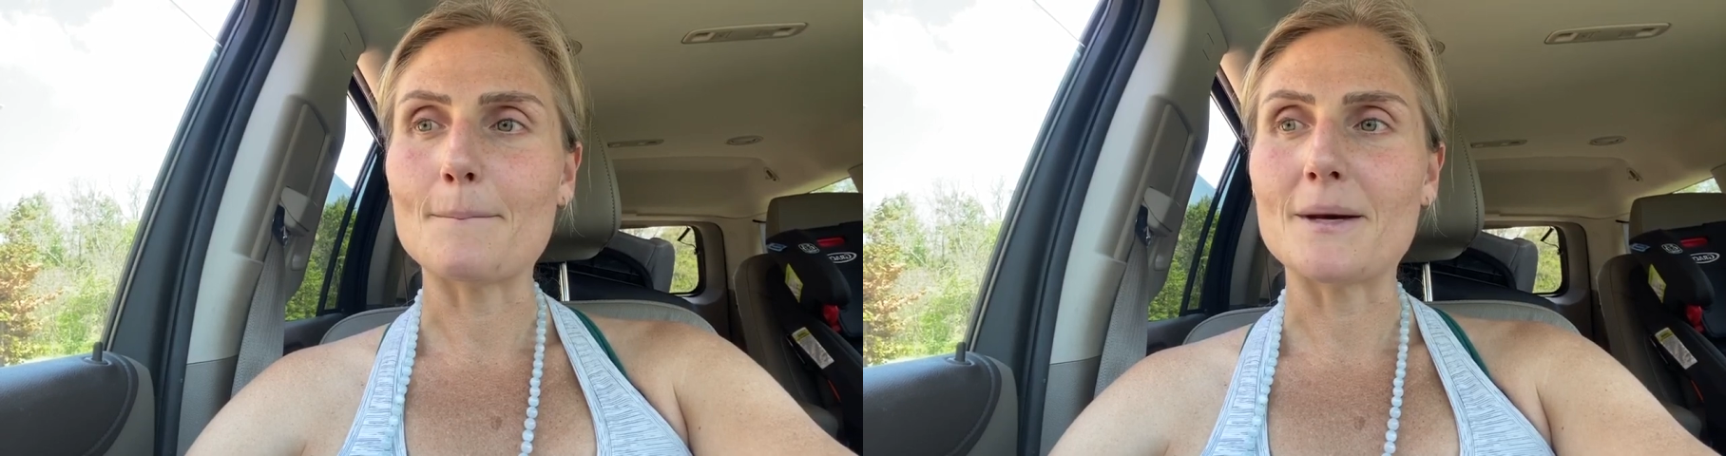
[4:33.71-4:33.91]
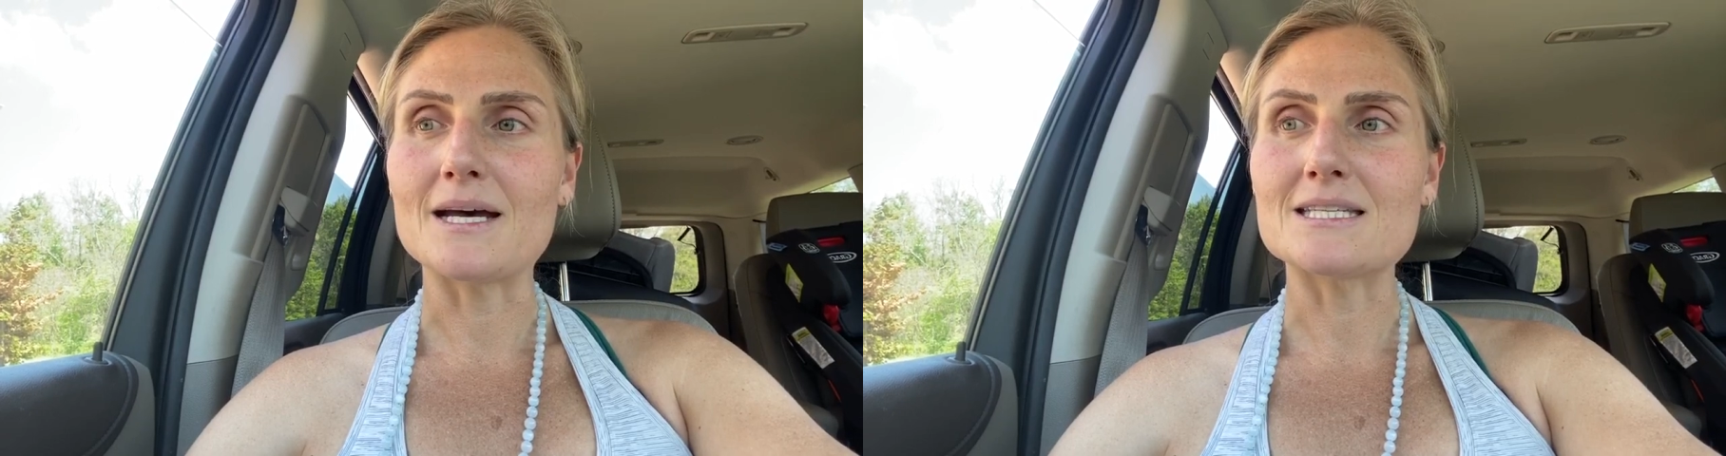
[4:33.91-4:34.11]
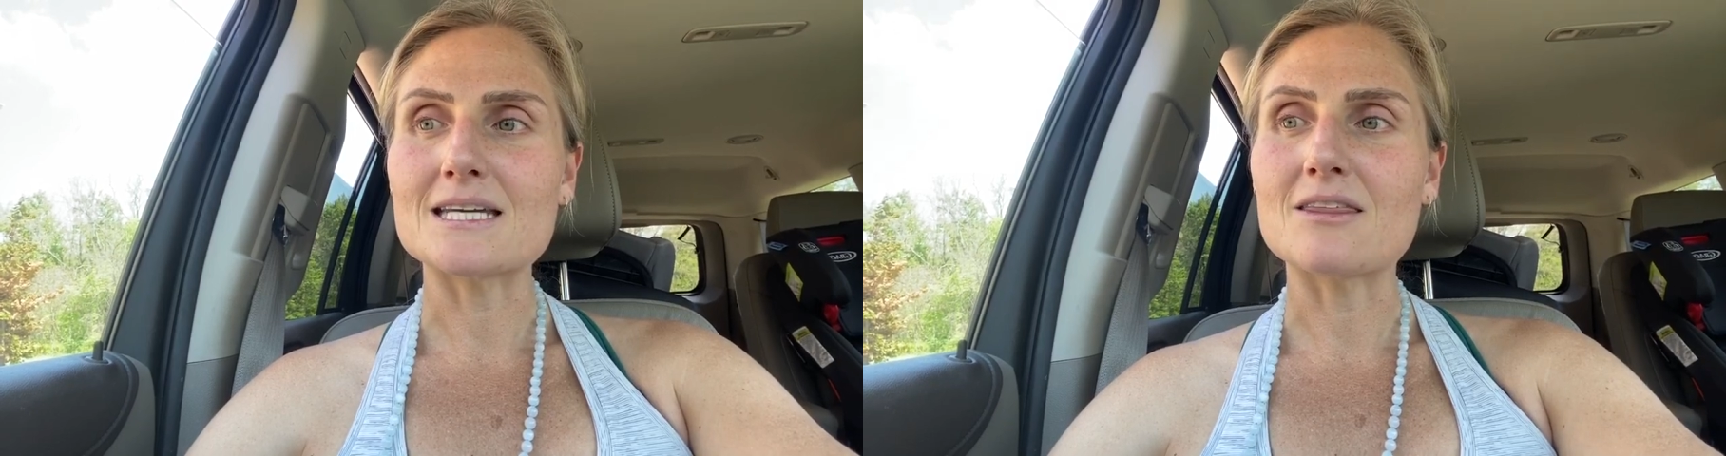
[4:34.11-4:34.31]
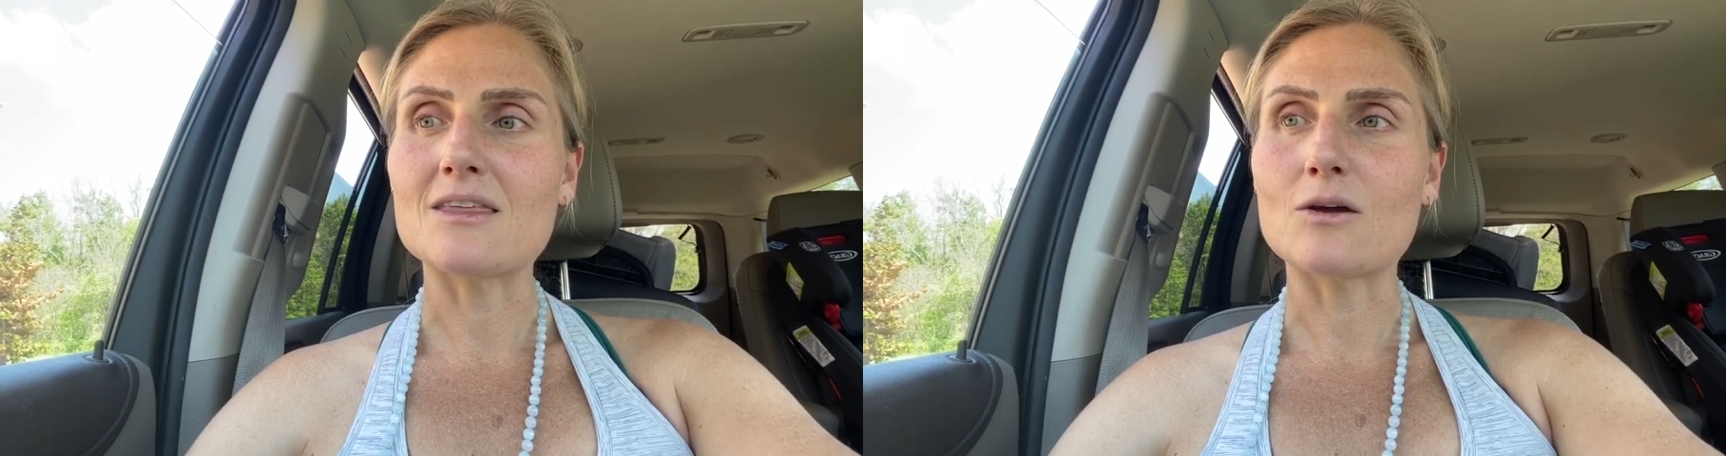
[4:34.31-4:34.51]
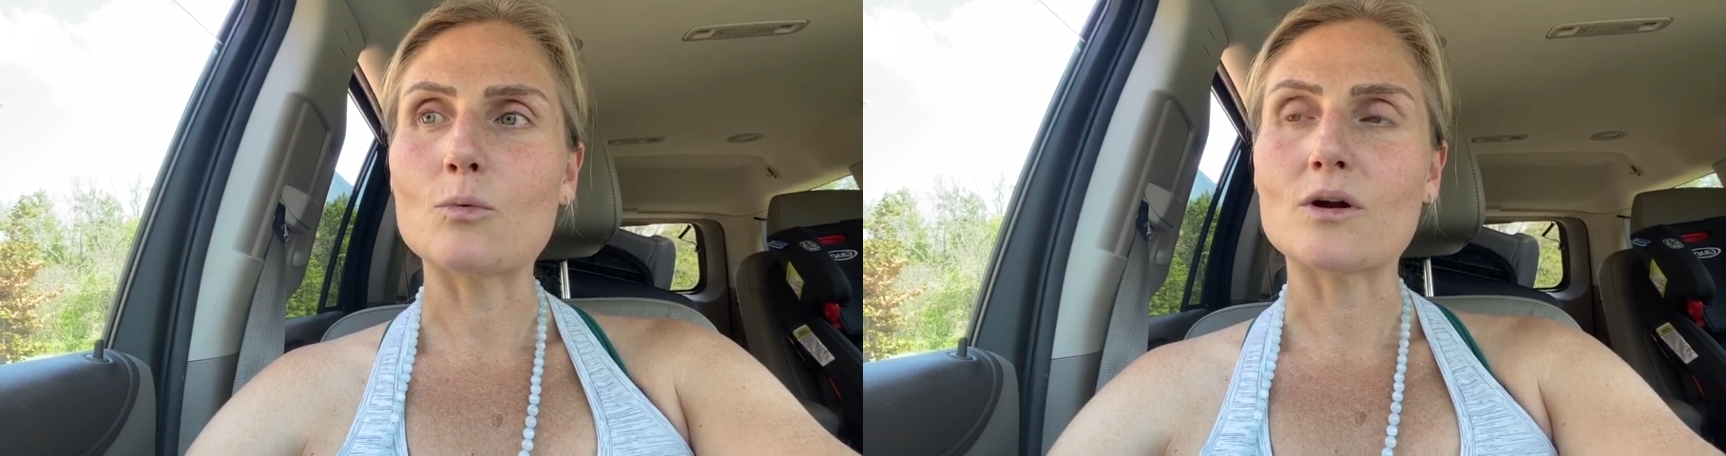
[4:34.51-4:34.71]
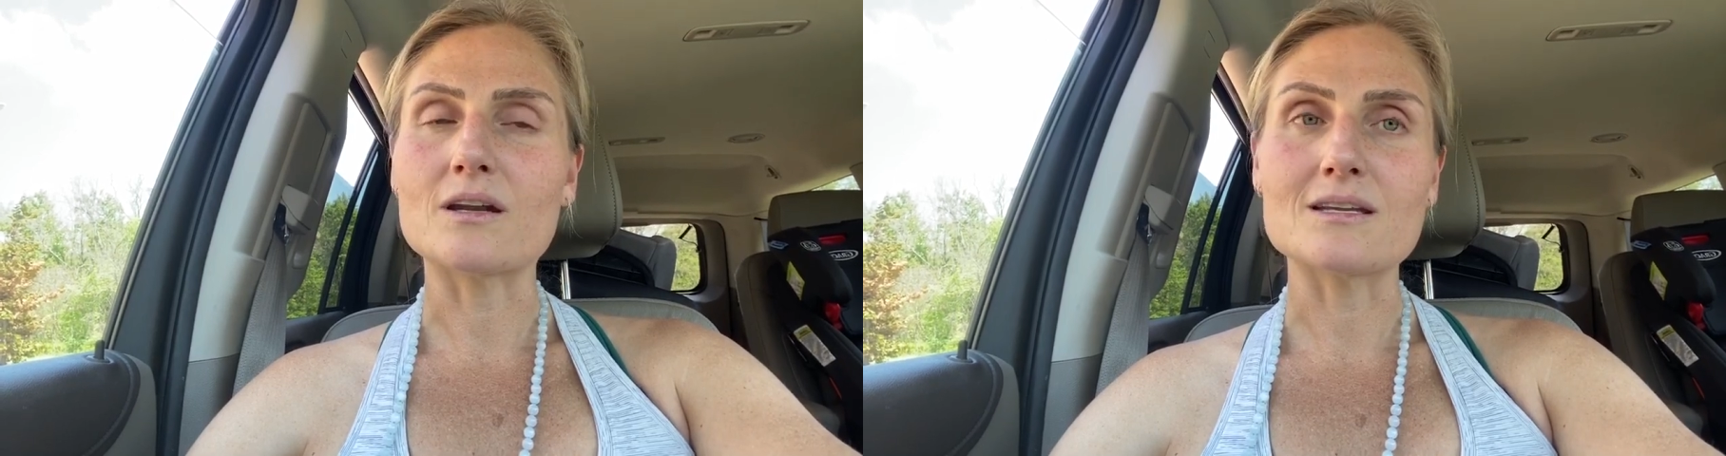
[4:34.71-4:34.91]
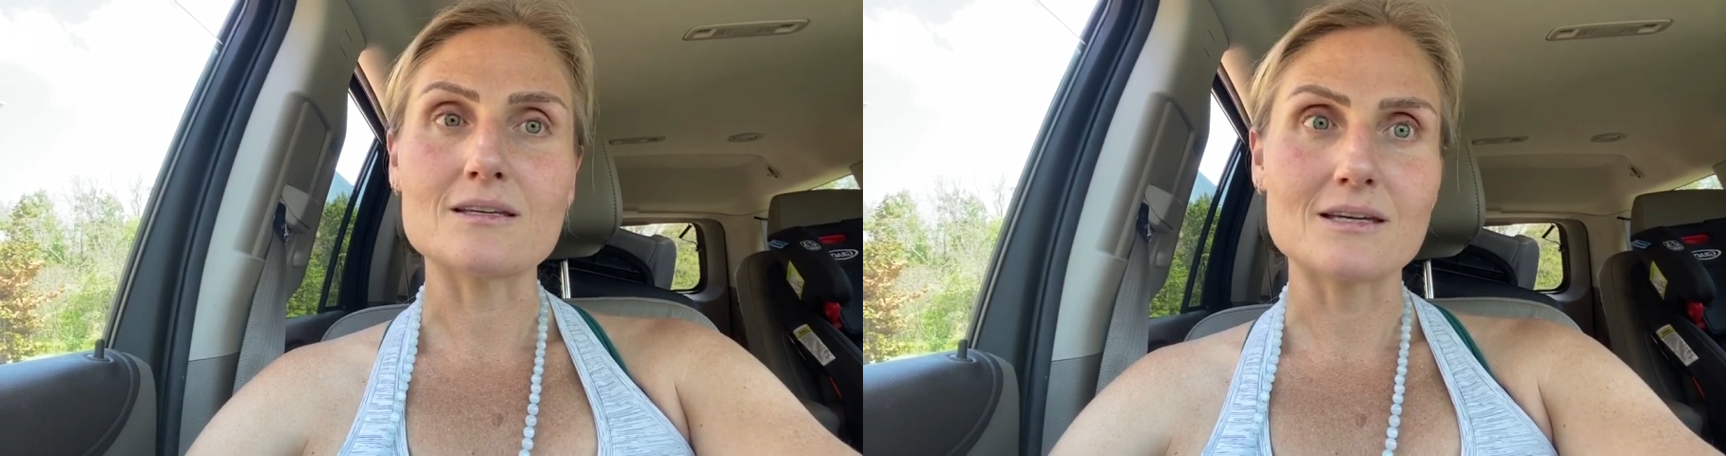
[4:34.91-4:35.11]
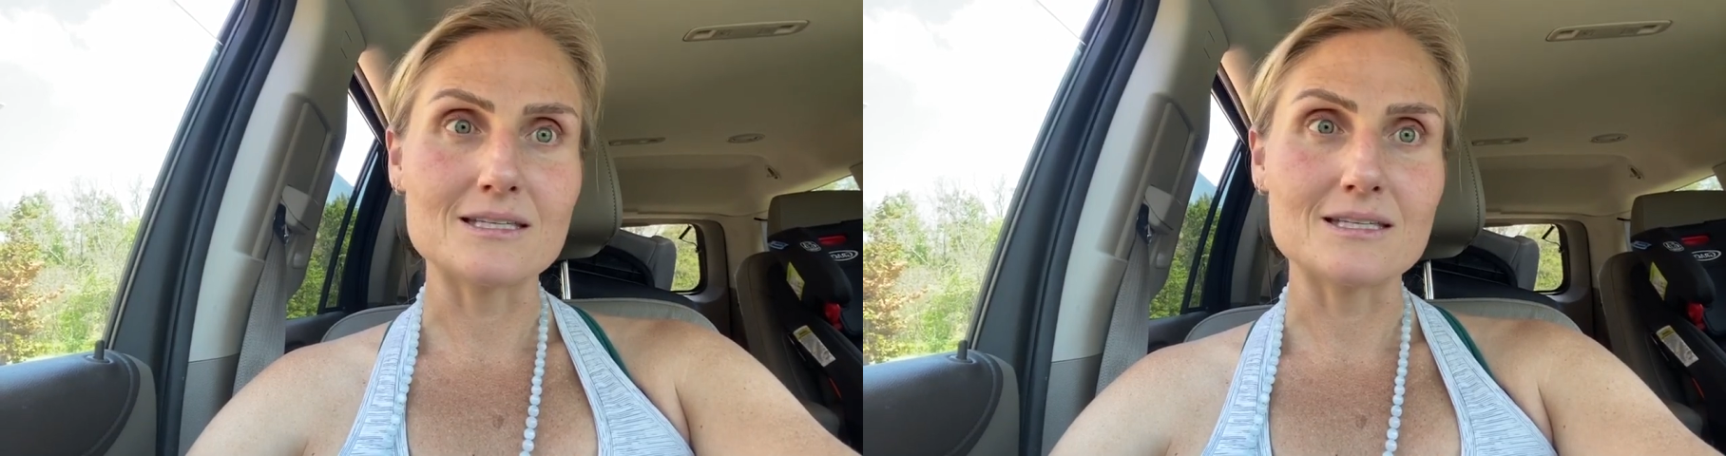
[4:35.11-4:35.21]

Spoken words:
but I think we're going to